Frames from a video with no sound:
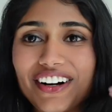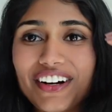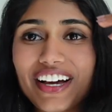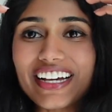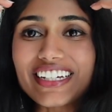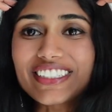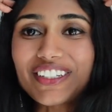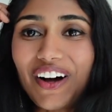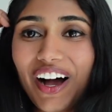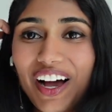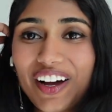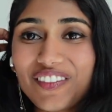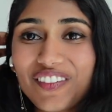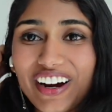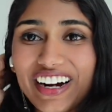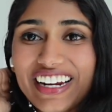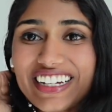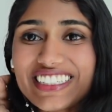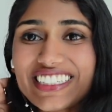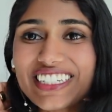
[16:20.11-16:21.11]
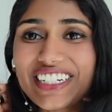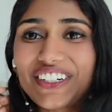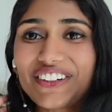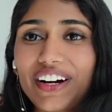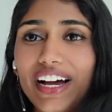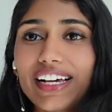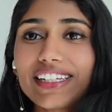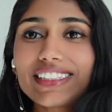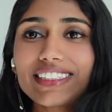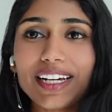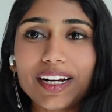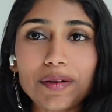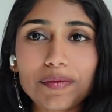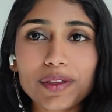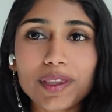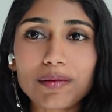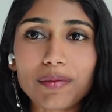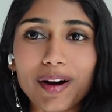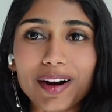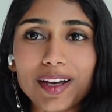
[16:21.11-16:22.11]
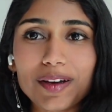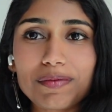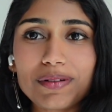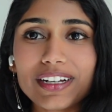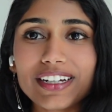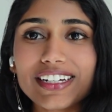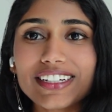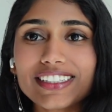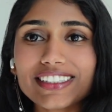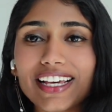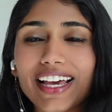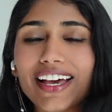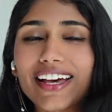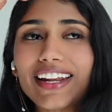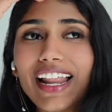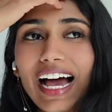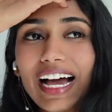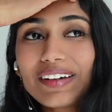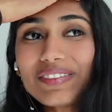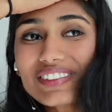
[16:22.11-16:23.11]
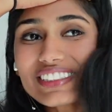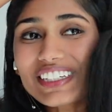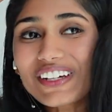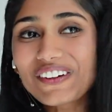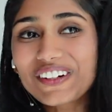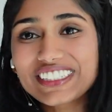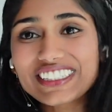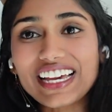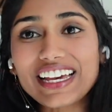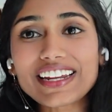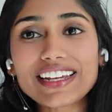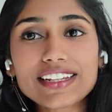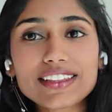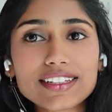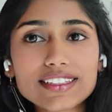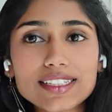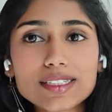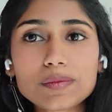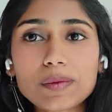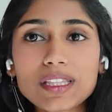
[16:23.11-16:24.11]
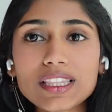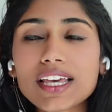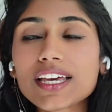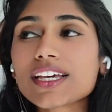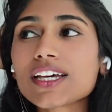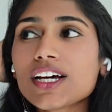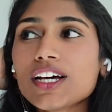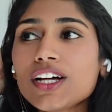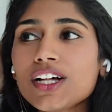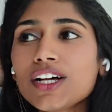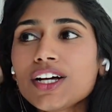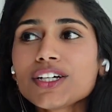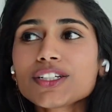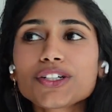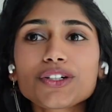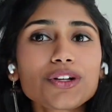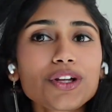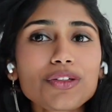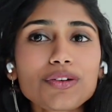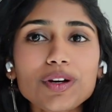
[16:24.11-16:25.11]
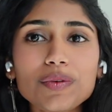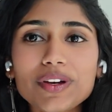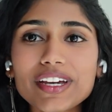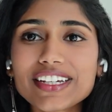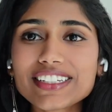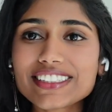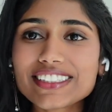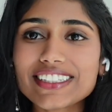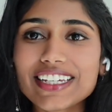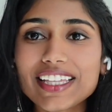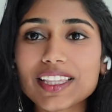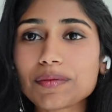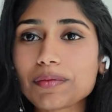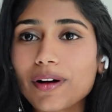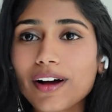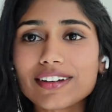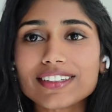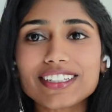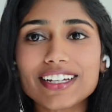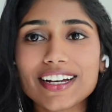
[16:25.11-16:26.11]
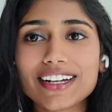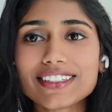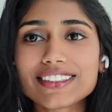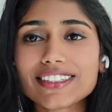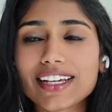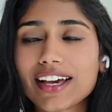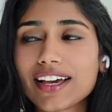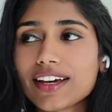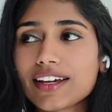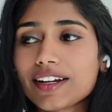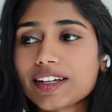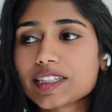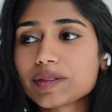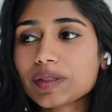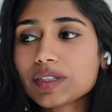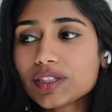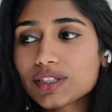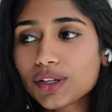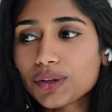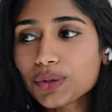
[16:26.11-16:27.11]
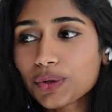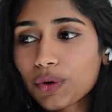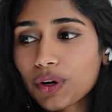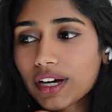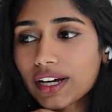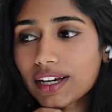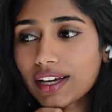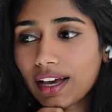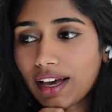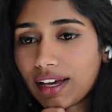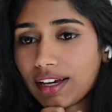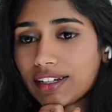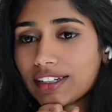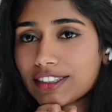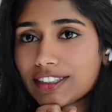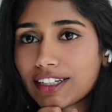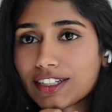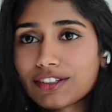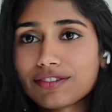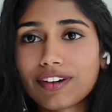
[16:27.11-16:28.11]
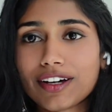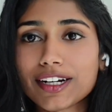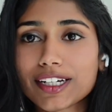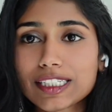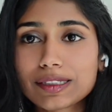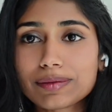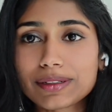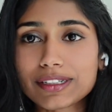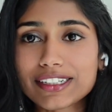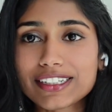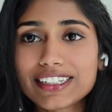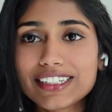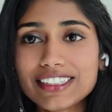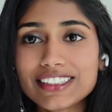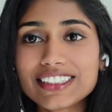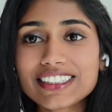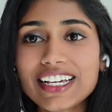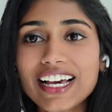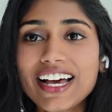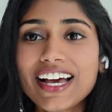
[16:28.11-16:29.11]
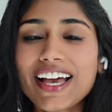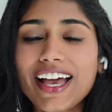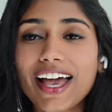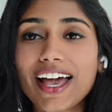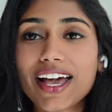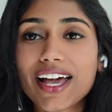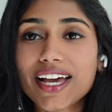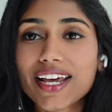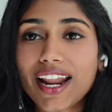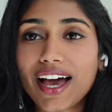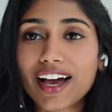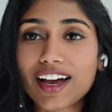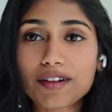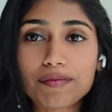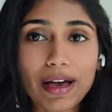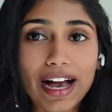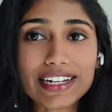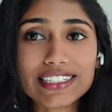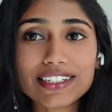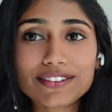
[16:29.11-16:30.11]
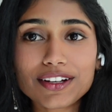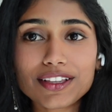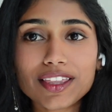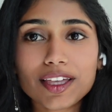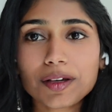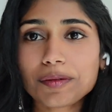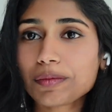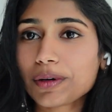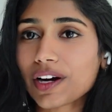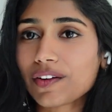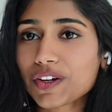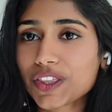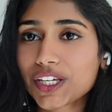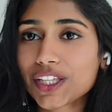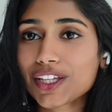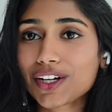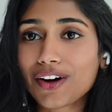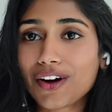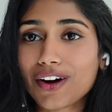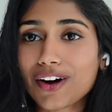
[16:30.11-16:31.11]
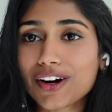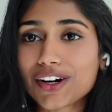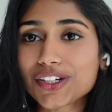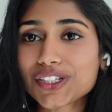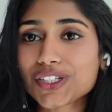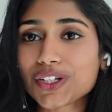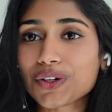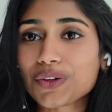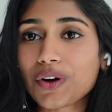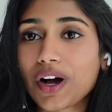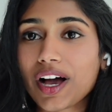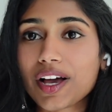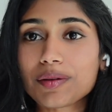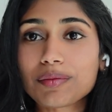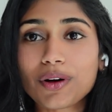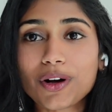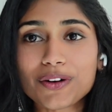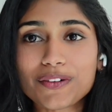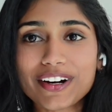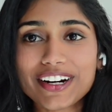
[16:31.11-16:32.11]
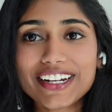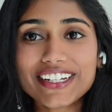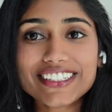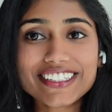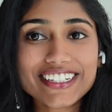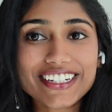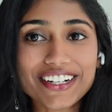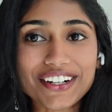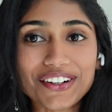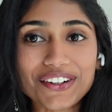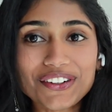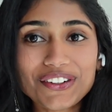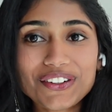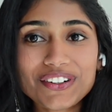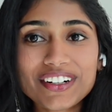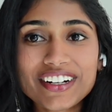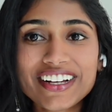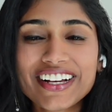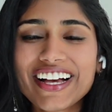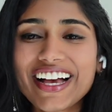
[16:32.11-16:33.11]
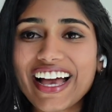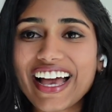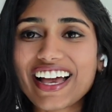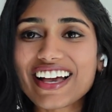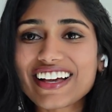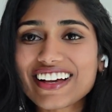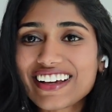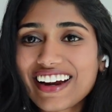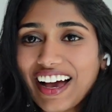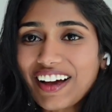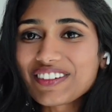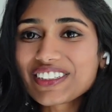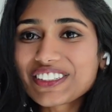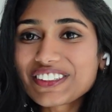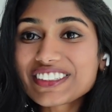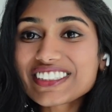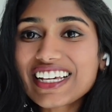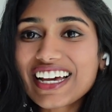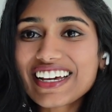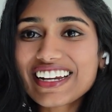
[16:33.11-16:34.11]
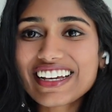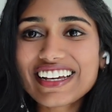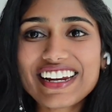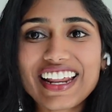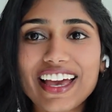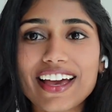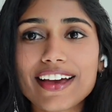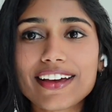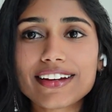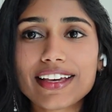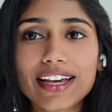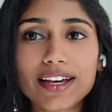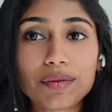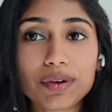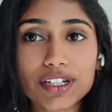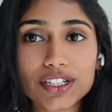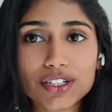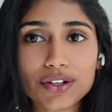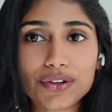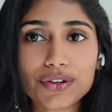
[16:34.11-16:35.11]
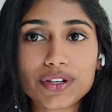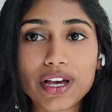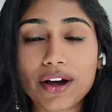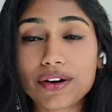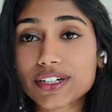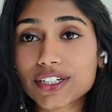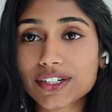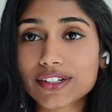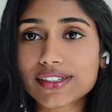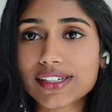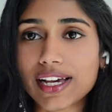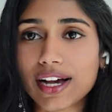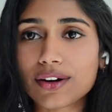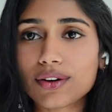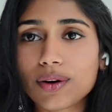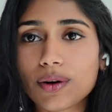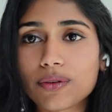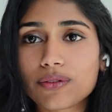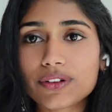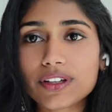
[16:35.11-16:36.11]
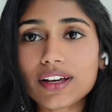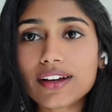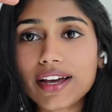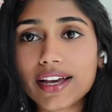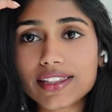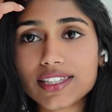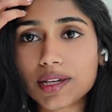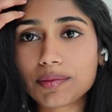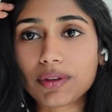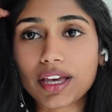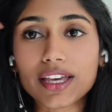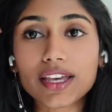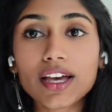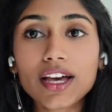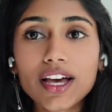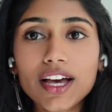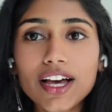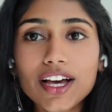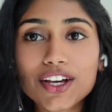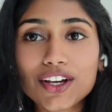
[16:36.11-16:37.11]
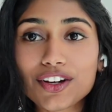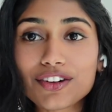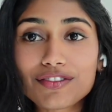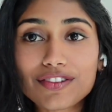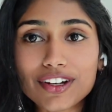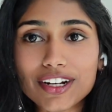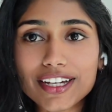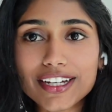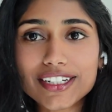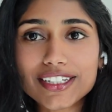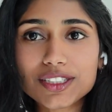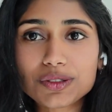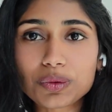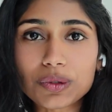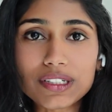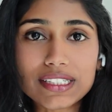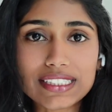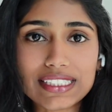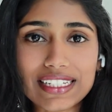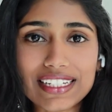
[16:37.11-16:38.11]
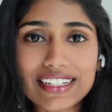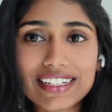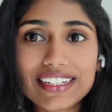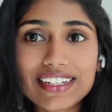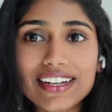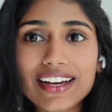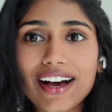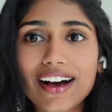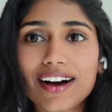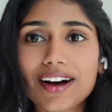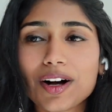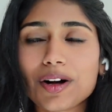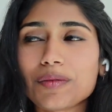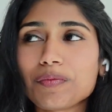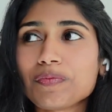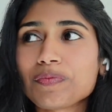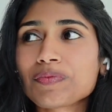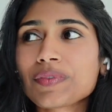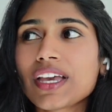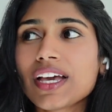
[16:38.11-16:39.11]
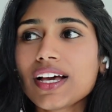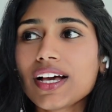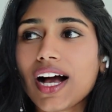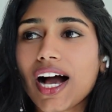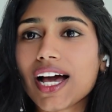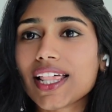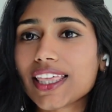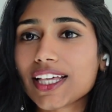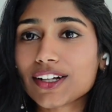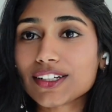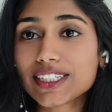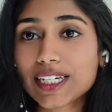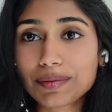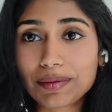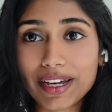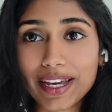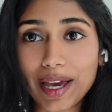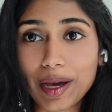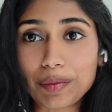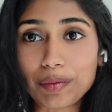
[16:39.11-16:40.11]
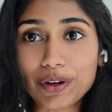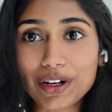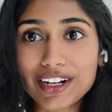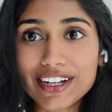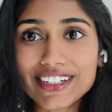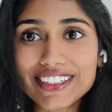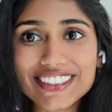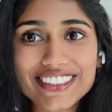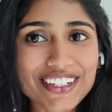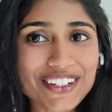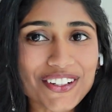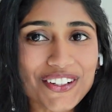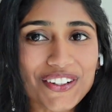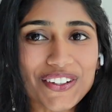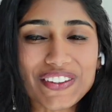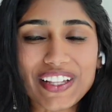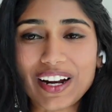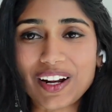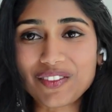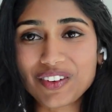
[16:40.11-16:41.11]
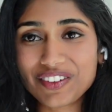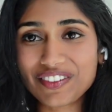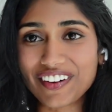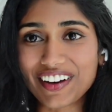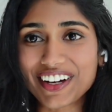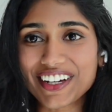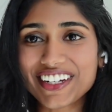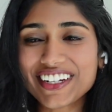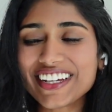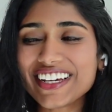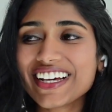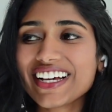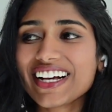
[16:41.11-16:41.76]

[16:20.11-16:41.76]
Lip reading: Okay, so I'm ready to go and set up in the marketplace, and I'm so excited. This has been like 2 to 3 weeks in the process, and it's been so quick and such a fun experience. And I packed everything, put everything in the car, so I am all ready to go. And I'm so excited and can't wait to show you how it turns out. Hopefully I'll get some like good footage. We'll see. I think I'll take my camera, so that'll be fun.